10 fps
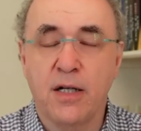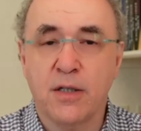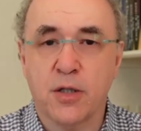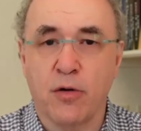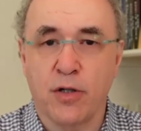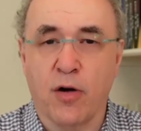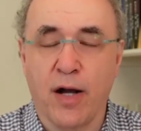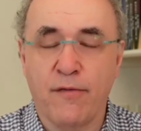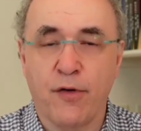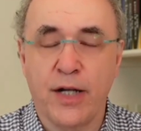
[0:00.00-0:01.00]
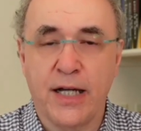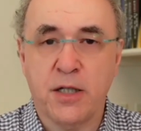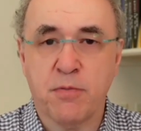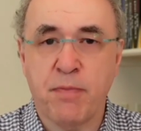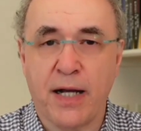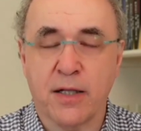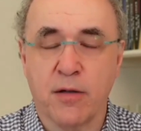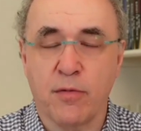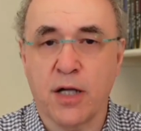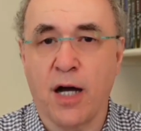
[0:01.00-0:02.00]
so, you know, I fully expect
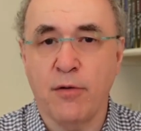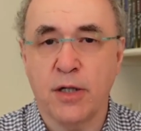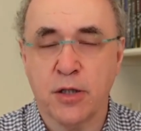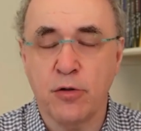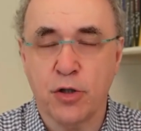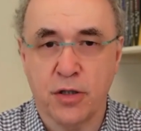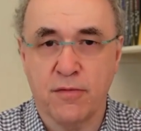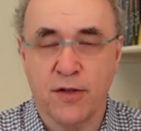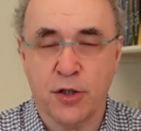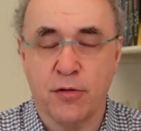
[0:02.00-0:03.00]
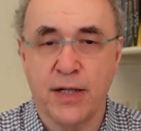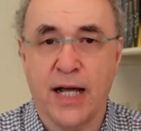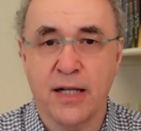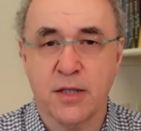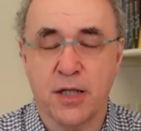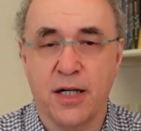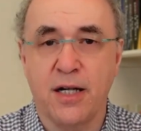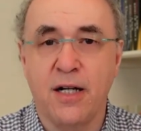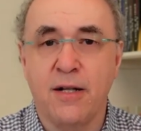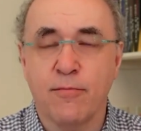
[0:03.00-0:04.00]
that with high resolution virtual reality,
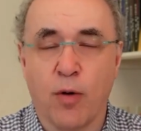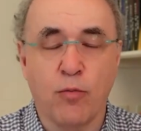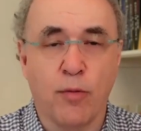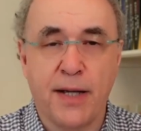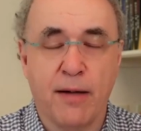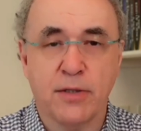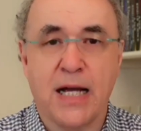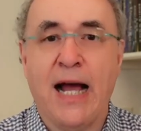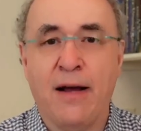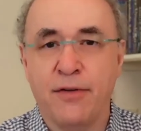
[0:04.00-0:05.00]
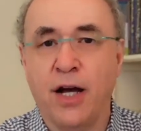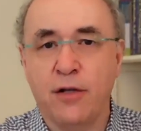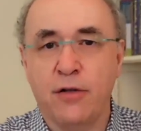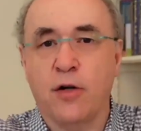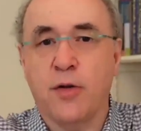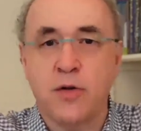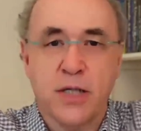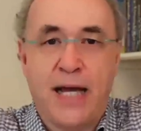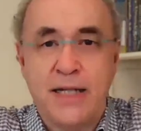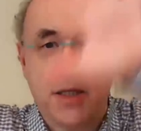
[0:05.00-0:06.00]
one will be able to have, yeah, you know, those
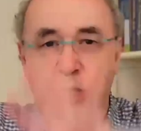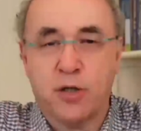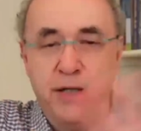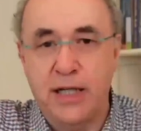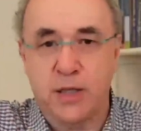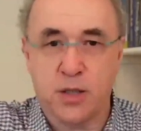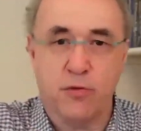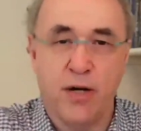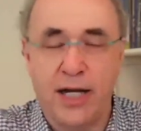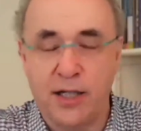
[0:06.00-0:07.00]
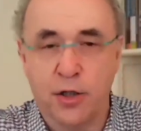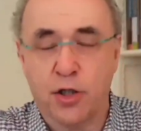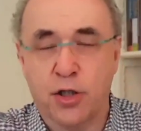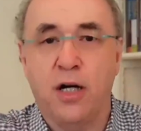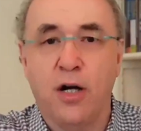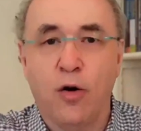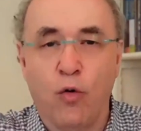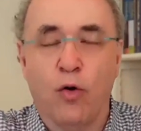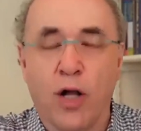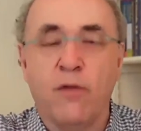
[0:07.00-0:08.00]
eight screens arranged
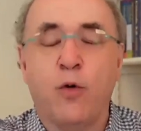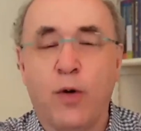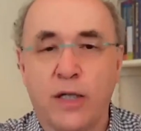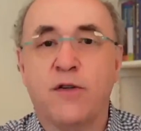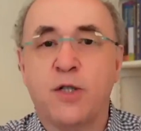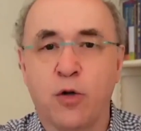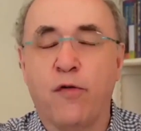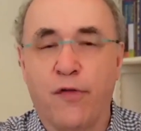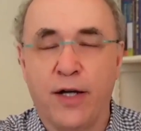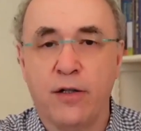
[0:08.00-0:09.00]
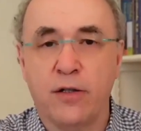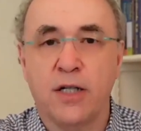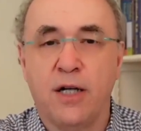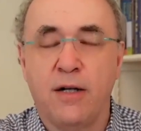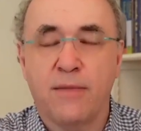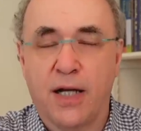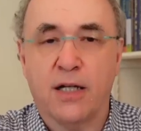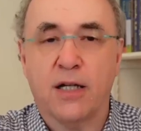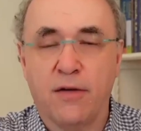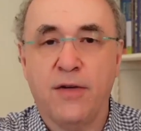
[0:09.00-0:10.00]
all over one's visual field in
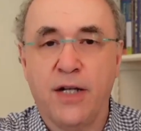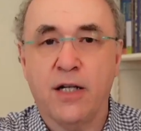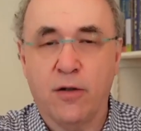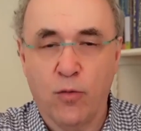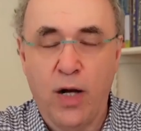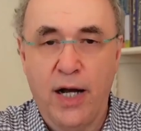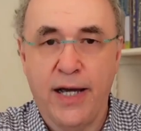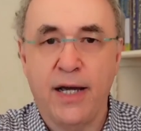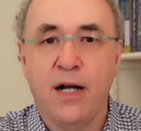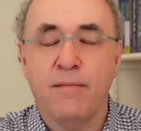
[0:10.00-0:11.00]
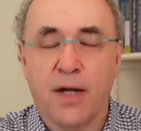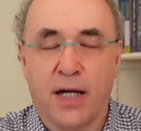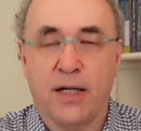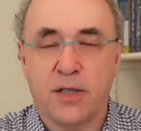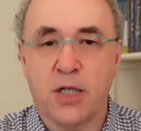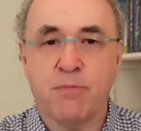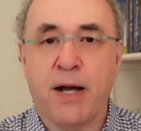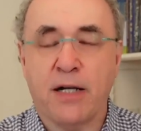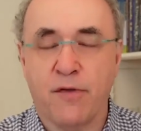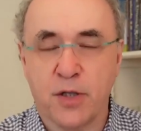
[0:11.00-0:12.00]
a convenient way. And I
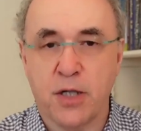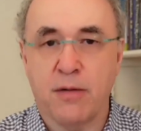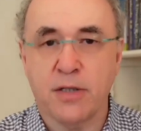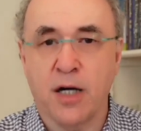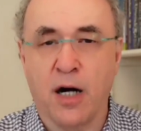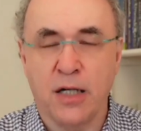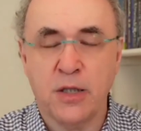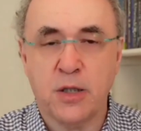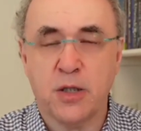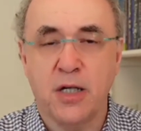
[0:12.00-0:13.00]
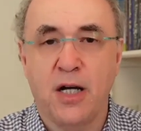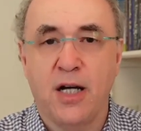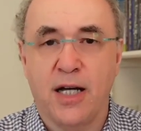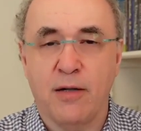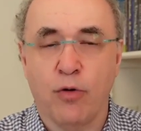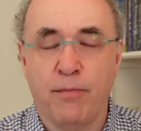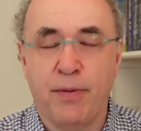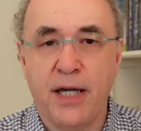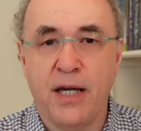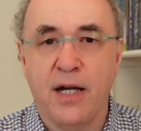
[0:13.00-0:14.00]
suspect for some tasks, it will
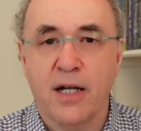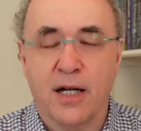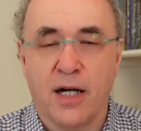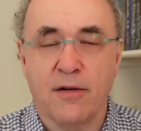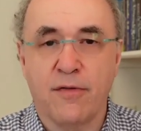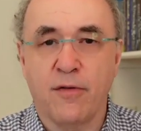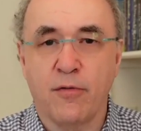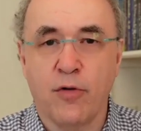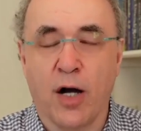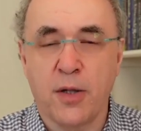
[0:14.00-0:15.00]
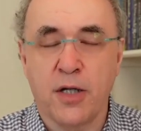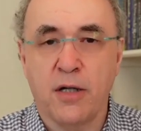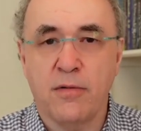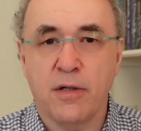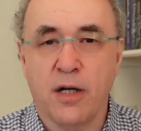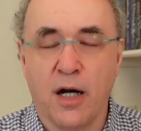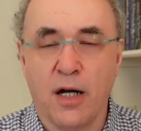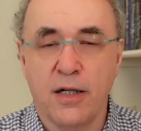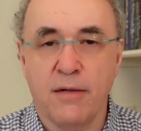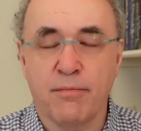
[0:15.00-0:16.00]
be kind of rather
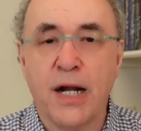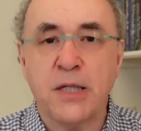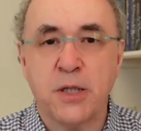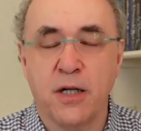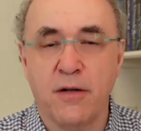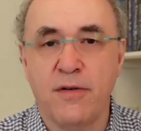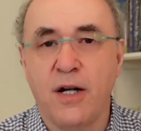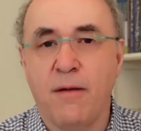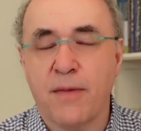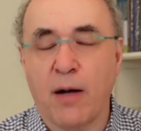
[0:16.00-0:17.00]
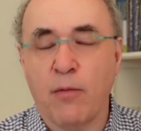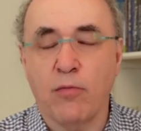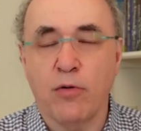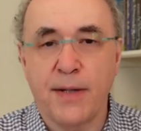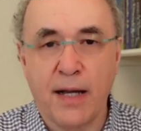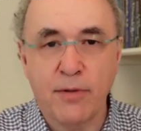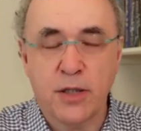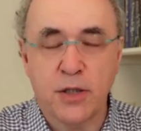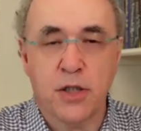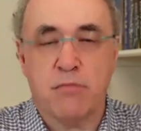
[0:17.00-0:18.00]
uh, impressive that one will be able
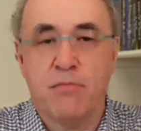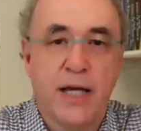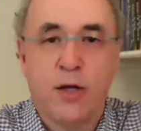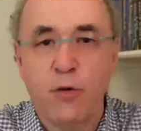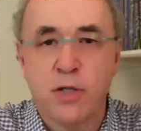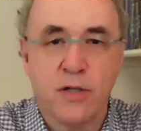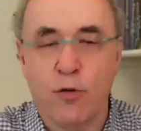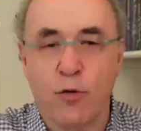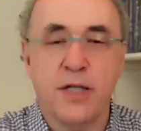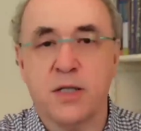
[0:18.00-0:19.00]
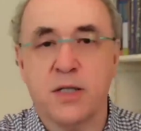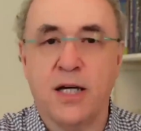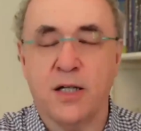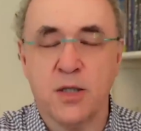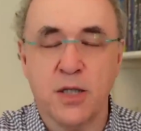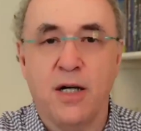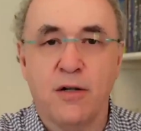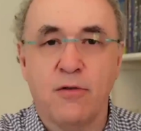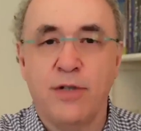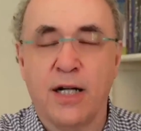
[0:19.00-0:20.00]
to just make use of all these things
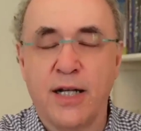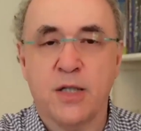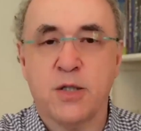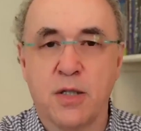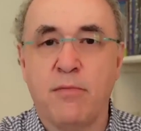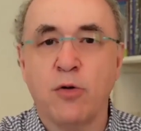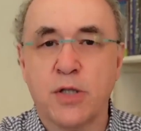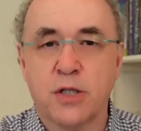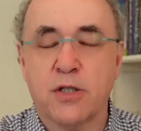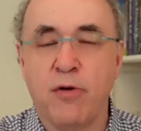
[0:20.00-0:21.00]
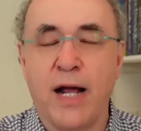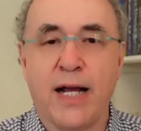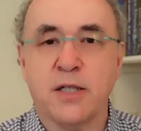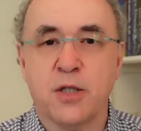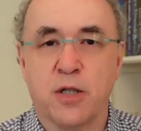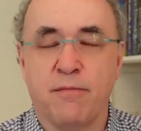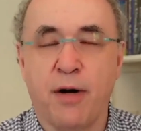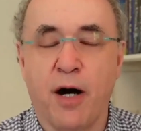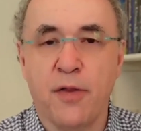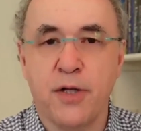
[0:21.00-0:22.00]
really as the most direct sort of
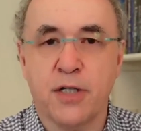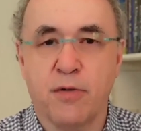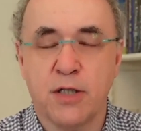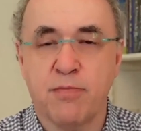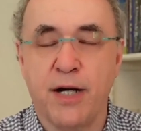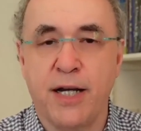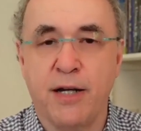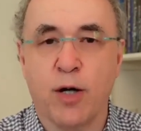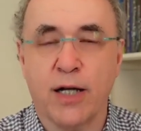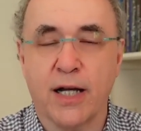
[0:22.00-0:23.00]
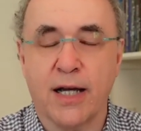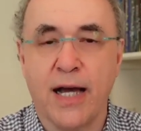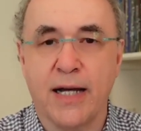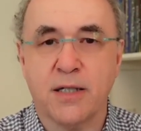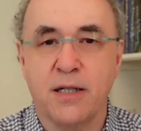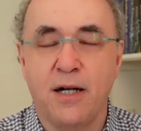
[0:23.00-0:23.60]
path into one's brain one can get